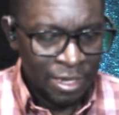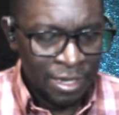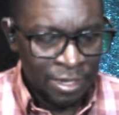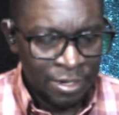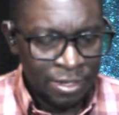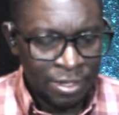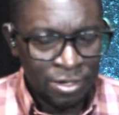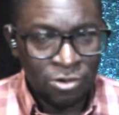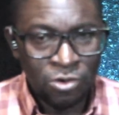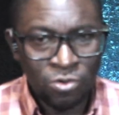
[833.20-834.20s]

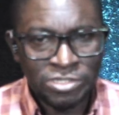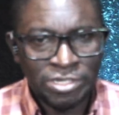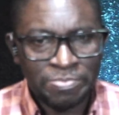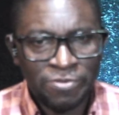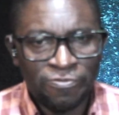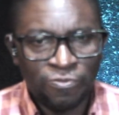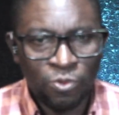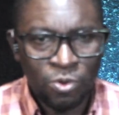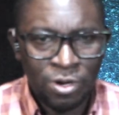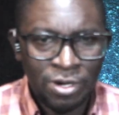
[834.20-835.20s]
In Luke chapter
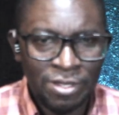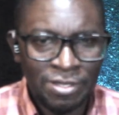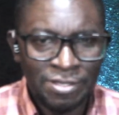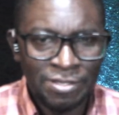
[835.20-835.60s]
4